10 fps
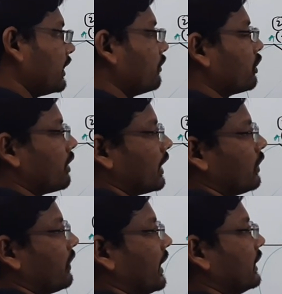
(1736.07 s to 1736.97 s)
If you want
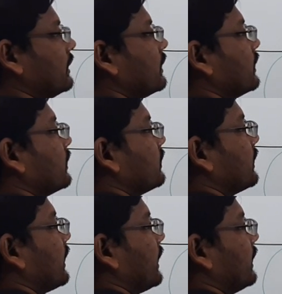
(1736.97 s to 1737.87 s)
to find
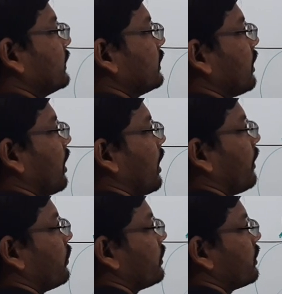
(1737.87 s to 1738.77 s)
the length of